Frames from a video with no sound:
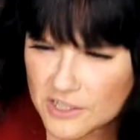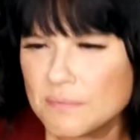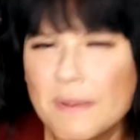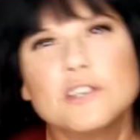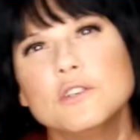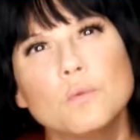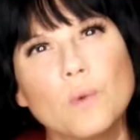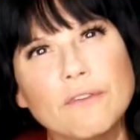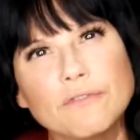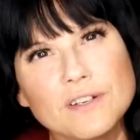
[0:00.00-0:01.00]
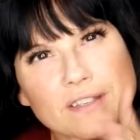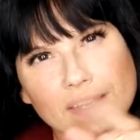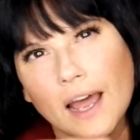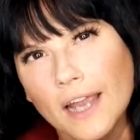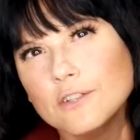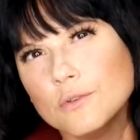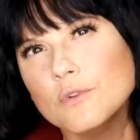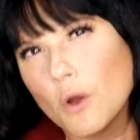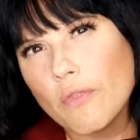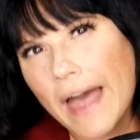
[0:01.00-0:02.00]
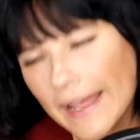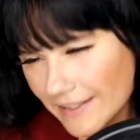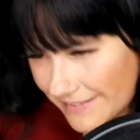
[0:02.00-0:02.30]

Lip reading: just makes you reference that I do know that.